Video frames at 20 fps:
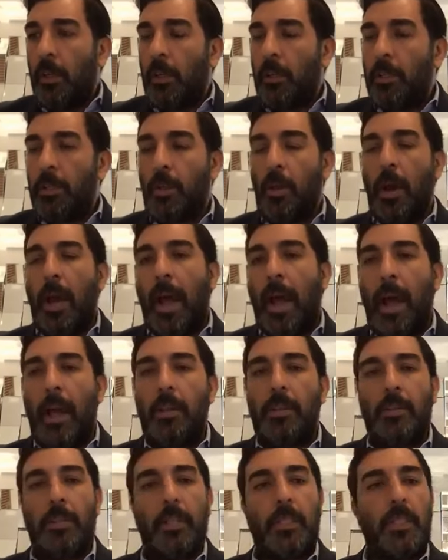You know,
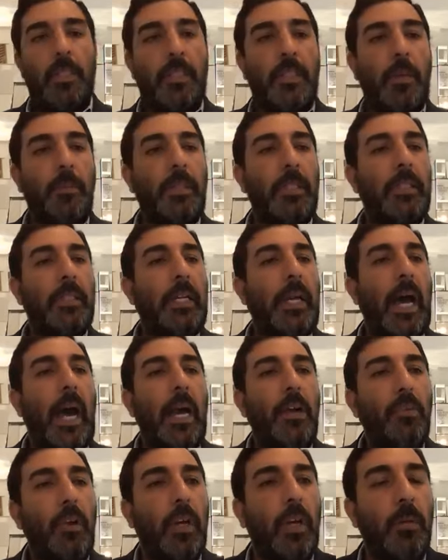this is something that
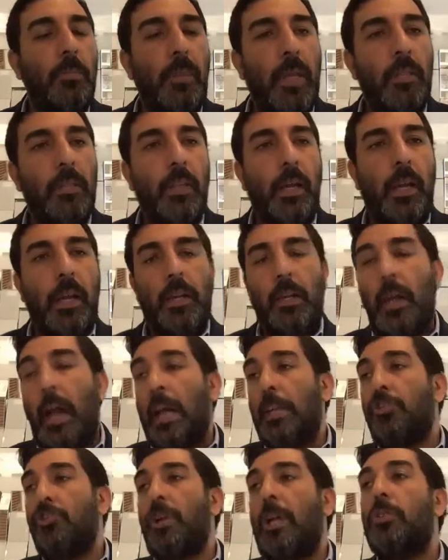I recommend and
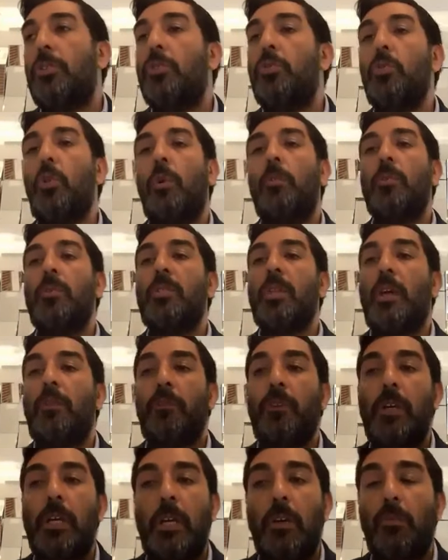I try to do almost
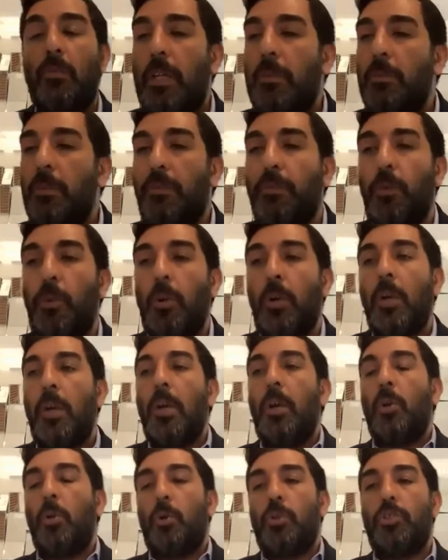every year right before
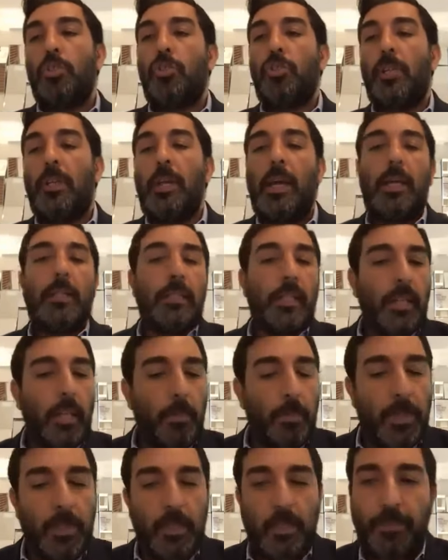Rosh Hashanah. Take a
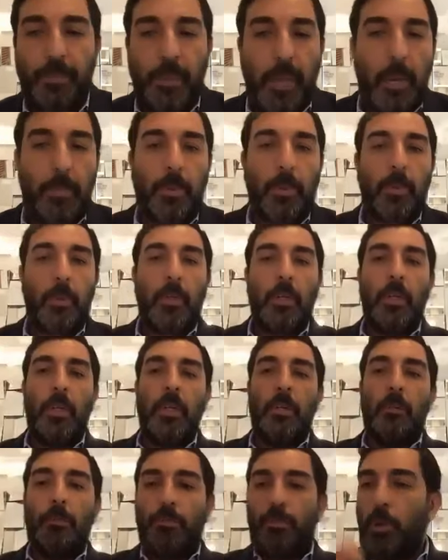piece of paper,
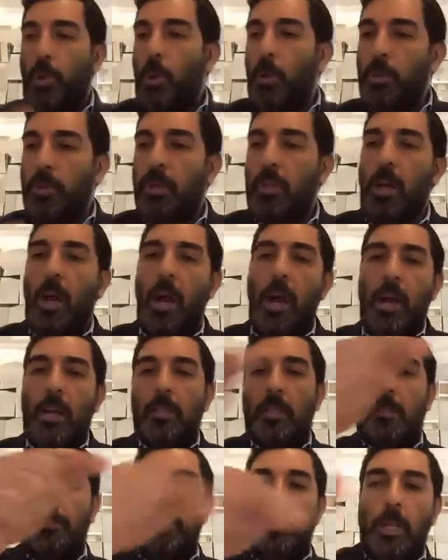pros,
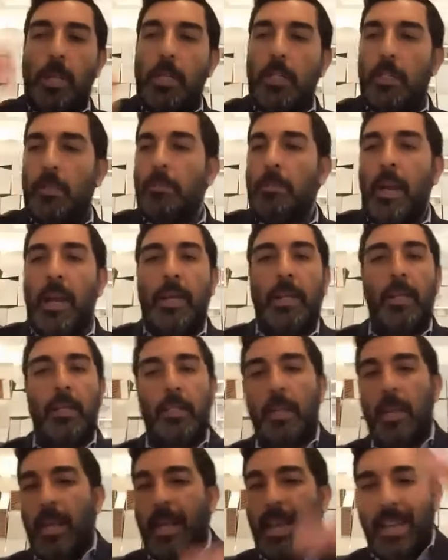cons, plus,
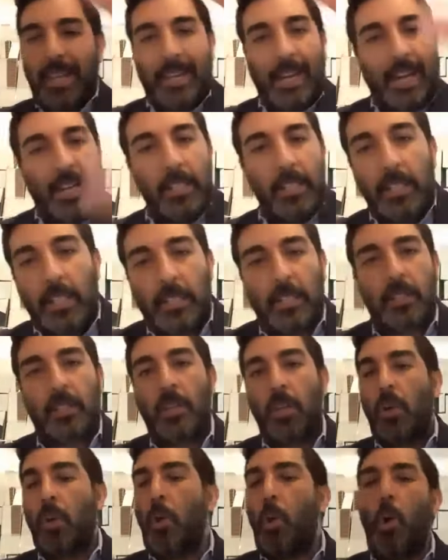minus, and I list
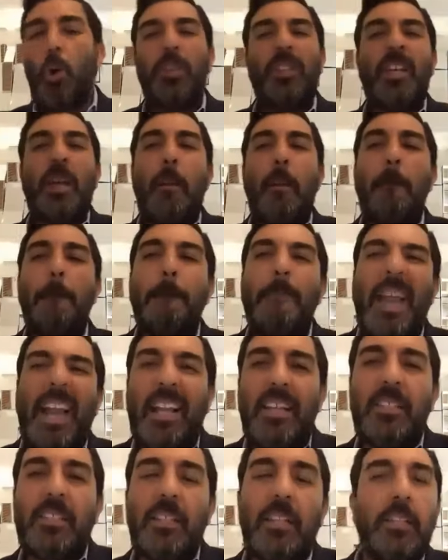all the
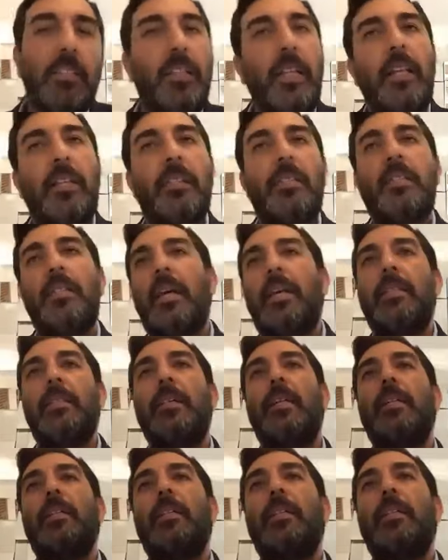amazing things that I
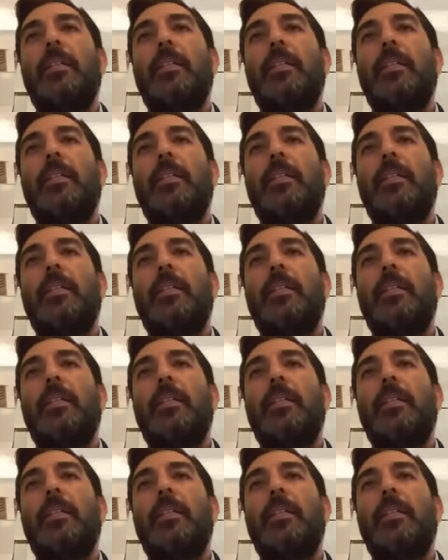did.